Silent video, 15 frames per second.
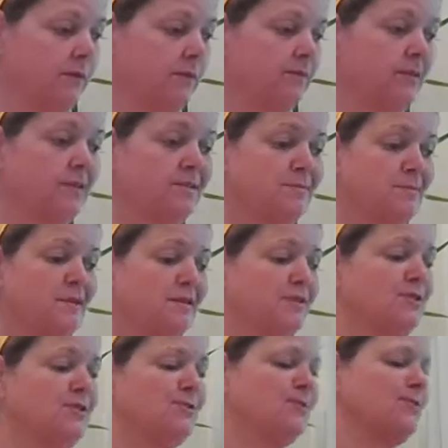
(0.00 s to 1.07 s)
that's my
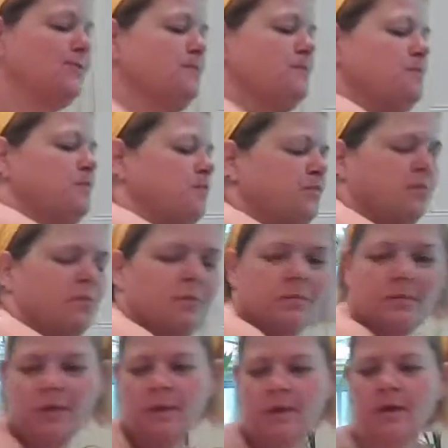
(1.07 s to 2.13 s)
excuse.
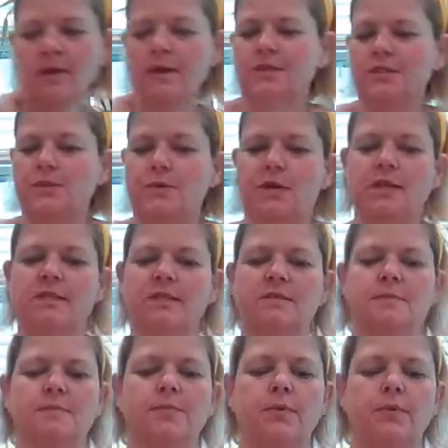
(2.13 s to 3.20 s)
So I got
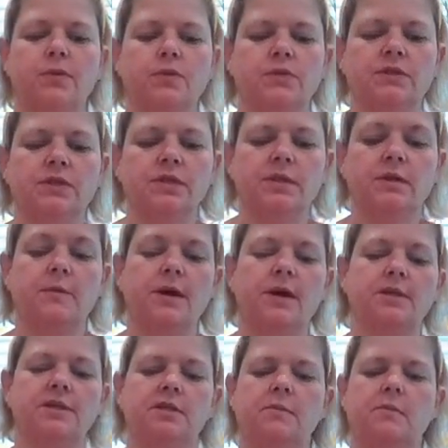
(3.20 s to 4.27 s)
some bowls here, but
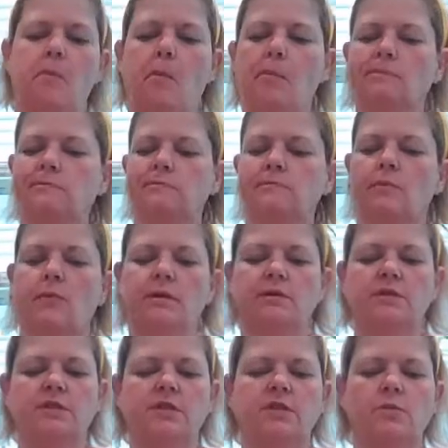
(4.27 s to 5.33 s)
actually
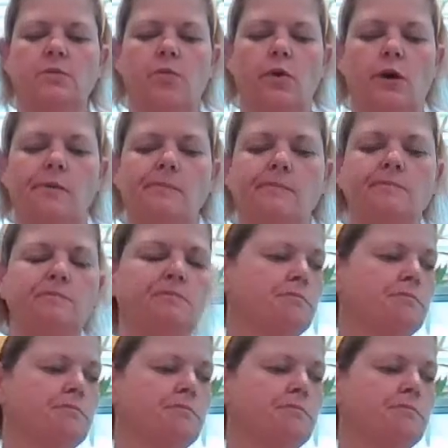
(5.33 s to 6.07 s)
just need the one.